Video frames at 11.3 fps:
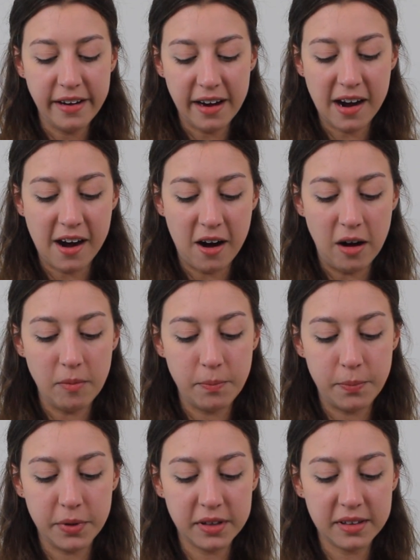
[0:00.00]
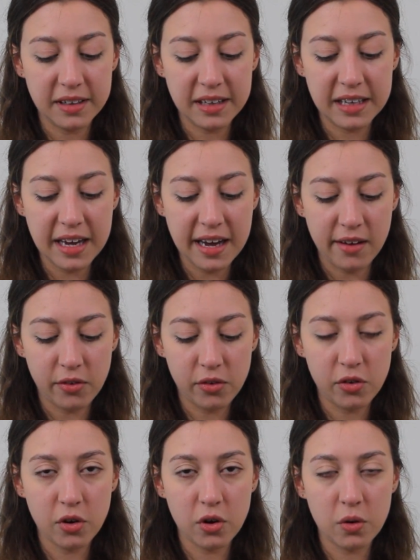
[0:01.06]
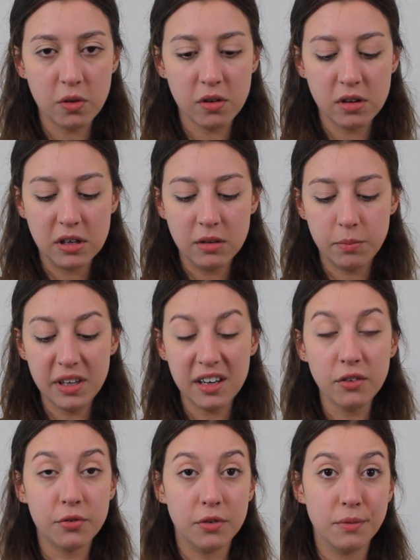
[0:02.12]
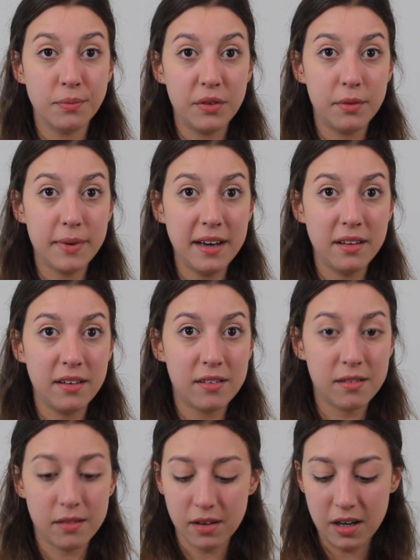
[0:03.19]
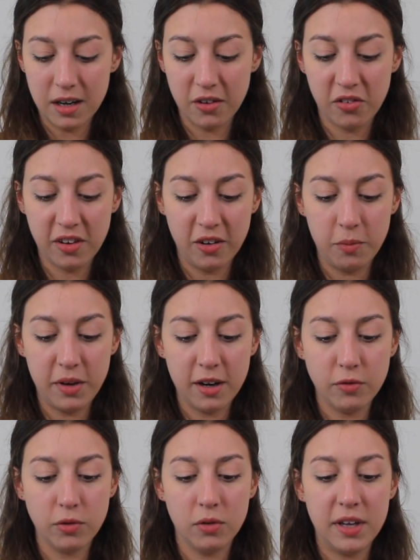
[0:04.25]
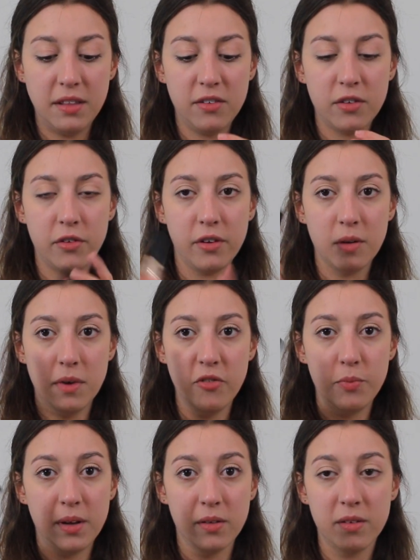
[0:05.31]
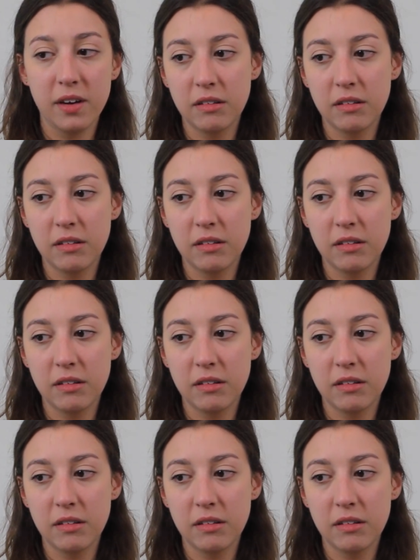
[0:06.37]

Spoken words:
But yeah, so be careful. If you buy this concealer, be careful that this doesn't come off, because